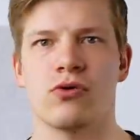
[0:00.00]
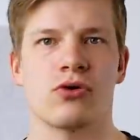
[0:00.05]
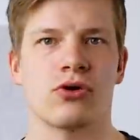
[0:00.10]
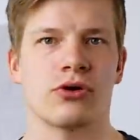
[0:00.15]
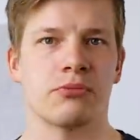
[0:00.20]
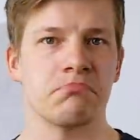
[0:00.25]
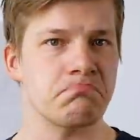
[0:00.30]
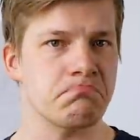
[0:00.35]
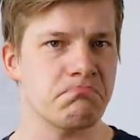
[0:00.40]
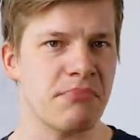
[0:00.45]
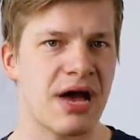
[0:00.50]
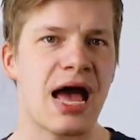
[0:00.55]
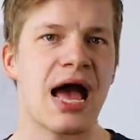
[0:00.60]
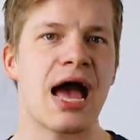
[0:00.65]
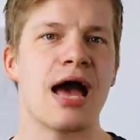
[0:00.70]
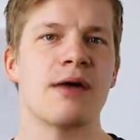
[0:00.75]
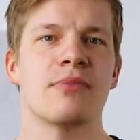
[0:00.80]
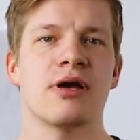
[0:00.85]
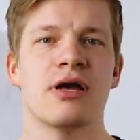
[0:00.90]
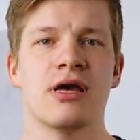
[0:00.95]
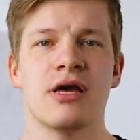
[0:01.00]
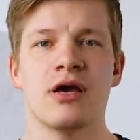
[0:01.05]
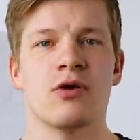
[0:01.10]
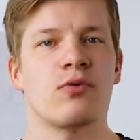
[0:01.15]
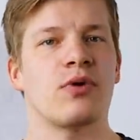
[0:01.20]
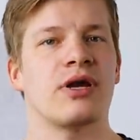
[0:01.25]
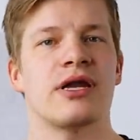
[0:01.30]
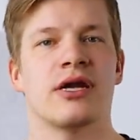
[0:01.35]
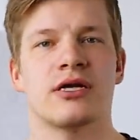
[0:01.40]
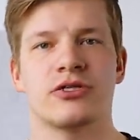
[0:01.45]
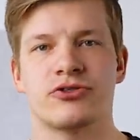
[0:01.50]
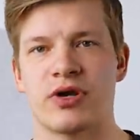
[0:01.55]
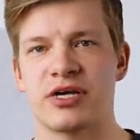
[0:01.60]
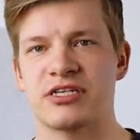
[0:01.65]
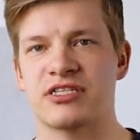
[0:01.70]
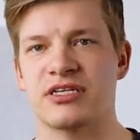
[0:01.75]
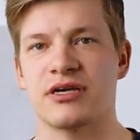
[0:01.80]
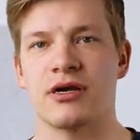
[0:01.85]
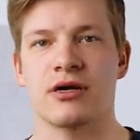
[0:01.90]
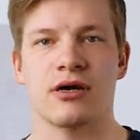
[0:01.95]
or ma'am when
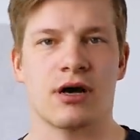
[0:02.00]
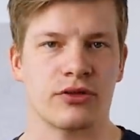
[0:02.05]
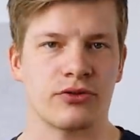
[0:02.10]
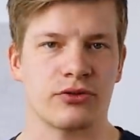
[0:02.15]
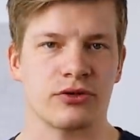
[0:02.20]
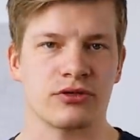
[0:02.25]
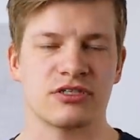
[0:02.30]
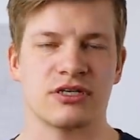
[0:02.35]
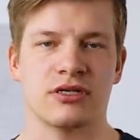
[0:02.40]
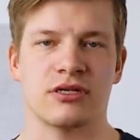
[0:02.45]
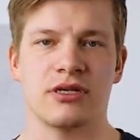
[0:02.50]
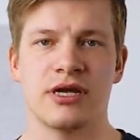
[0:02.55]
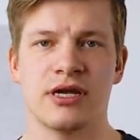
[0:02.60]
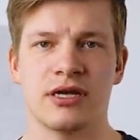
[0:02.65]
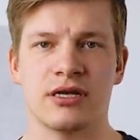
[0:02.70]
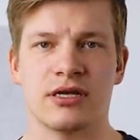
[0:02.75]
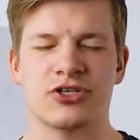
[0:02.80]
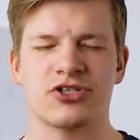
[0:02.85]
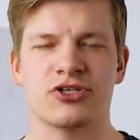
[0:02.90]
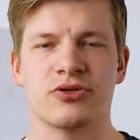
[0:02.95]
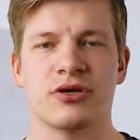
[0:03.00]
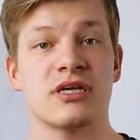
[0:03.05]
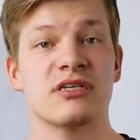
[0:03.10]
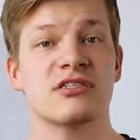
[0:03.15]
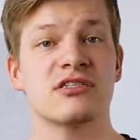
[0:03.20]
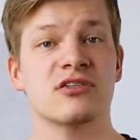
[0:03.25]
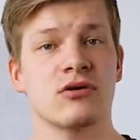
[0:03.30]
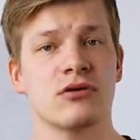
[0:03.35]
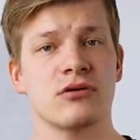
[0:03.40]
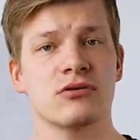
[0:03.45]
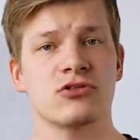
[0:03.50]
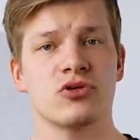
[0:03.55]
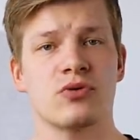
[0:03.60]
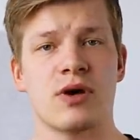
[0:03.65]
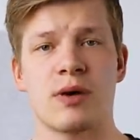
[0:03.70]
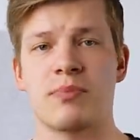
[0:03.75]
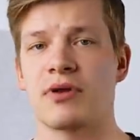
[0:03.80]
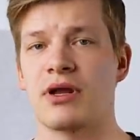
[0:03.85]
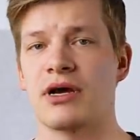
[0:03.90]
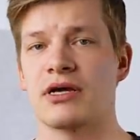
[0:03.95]
addressing others in English. This also
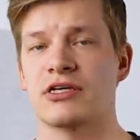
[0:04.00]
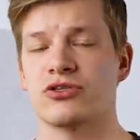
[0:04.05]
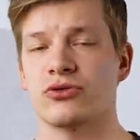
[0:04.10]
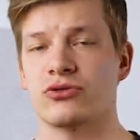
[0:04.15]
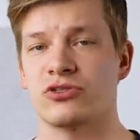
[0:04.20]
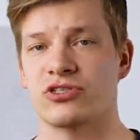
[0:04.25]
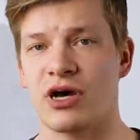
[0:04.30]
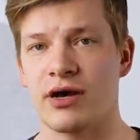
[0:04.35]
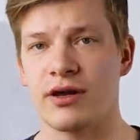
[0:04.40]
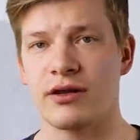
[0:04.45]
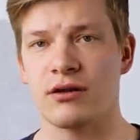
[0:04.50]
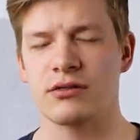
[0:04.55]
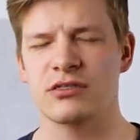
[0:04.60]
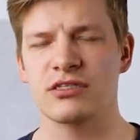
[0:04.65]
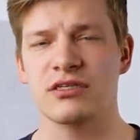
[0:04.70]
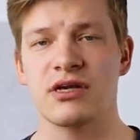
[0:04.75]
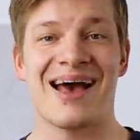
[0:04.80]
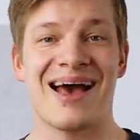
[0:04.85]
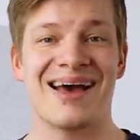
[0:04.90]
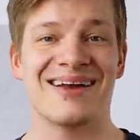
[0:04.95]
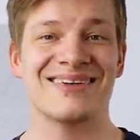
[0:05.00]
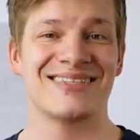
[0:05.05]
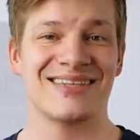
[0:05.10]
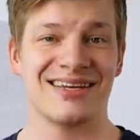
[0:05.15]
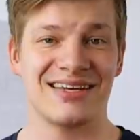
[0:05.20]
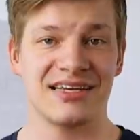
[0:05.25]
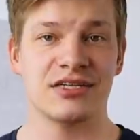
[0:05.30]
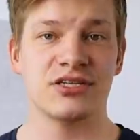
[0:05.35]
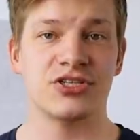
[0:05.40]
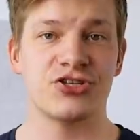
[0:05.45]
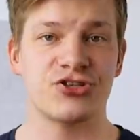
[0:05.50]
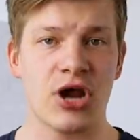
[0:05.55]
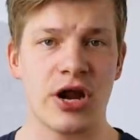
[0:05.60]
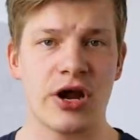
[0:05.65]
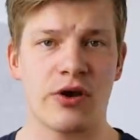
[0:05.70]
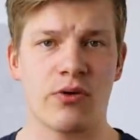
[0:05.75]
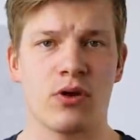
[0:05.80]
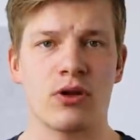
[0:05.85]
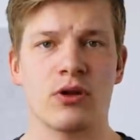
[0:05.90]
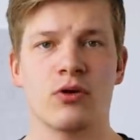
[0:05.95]
applies to titles, and in
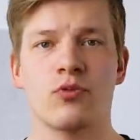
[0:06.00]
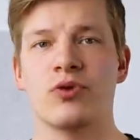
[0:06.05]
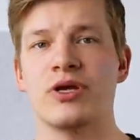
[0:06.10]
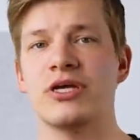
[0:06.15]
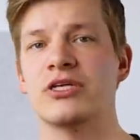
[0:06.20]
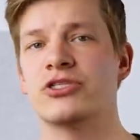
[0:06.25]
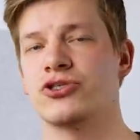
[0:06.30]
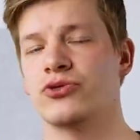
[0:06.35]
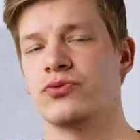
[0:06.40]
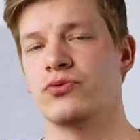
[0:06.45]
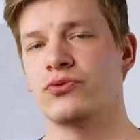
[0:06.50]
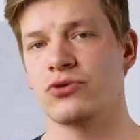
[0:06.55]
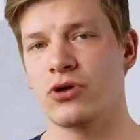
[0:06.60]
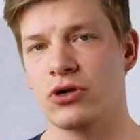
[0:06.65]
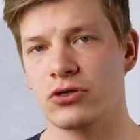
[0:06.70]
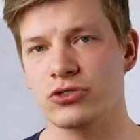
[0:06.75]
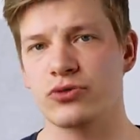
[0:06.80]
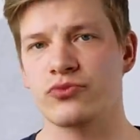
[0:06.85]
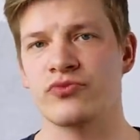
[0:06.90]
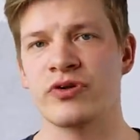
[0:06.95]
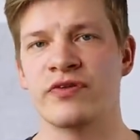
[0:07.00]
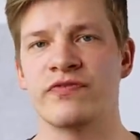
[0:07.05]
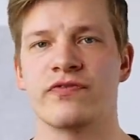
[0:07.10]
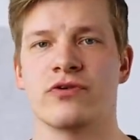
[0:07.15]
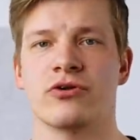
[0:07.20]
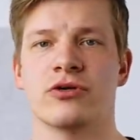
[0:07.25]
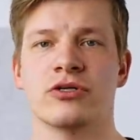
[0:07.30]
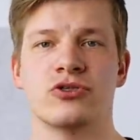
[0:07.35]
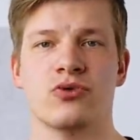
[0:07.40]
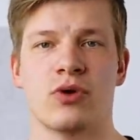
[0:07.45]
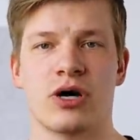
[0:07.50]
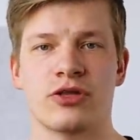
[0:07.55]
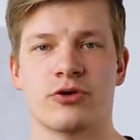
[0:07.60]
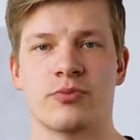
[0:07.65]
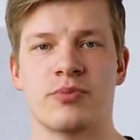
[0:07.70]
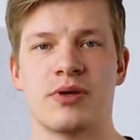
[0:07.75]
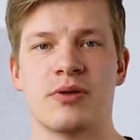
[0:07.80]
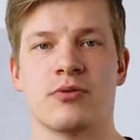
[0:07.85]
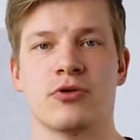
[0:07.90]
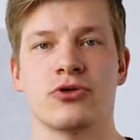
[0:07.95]
general, we do not refer to other
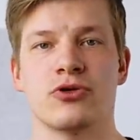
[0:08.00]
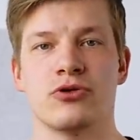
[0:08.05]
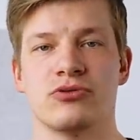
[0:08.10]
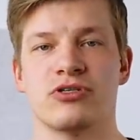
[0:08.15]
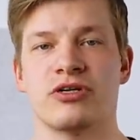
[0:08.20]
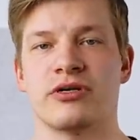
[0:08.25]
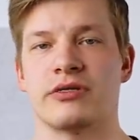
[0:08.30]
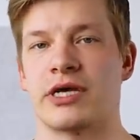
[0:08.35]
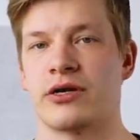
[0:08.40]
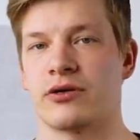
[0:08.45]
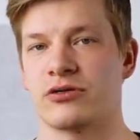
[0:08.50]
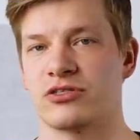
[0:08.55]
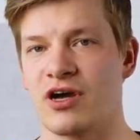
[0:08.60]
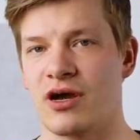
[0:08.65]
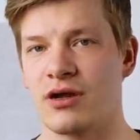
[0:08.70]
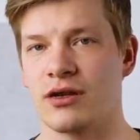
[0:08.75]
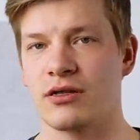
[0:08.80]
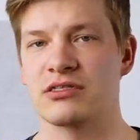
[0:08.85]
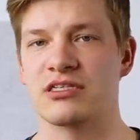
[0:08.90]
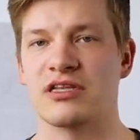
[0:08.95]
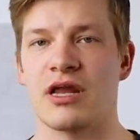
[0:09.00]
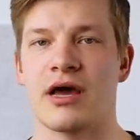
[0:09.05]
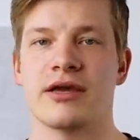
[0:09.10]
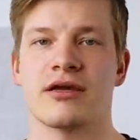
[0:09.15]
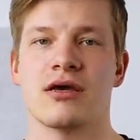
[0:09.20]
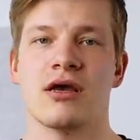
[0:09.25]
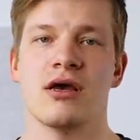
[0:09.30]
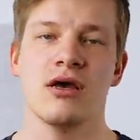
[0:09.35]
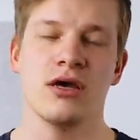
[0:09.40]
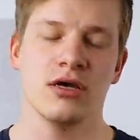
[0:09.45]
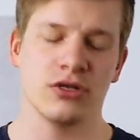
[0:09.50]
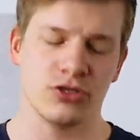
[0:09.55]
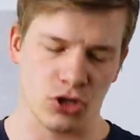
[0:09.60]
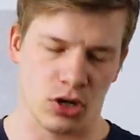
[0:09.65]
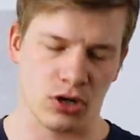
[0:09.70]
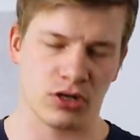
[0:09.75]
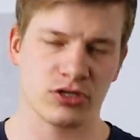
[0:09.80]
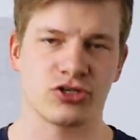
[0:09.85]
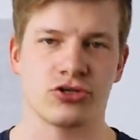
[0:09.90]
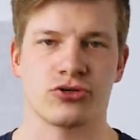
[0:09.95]
people using their titles like
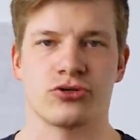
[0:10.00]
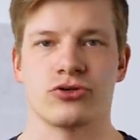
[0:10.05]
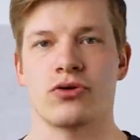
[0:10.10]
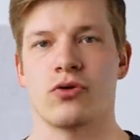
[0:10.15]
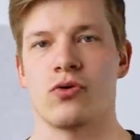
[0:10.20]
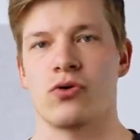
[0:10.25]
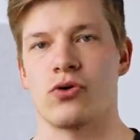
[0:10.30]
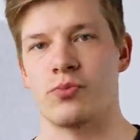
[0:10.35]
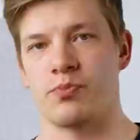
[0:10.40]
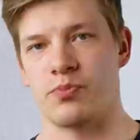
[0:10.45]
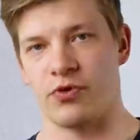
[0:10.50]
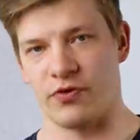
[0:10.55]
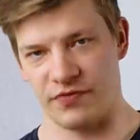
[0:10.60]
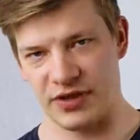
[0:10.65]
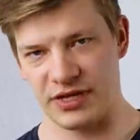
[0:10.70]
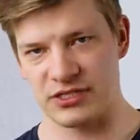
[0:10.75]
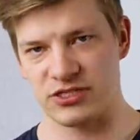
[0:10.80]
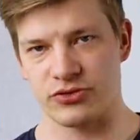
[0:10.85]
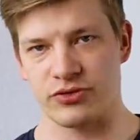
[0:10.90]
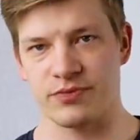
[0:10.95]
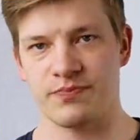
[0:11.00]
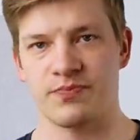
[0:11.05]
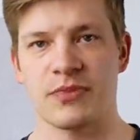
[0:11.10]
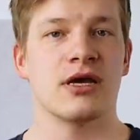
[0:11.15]
doctor or professor.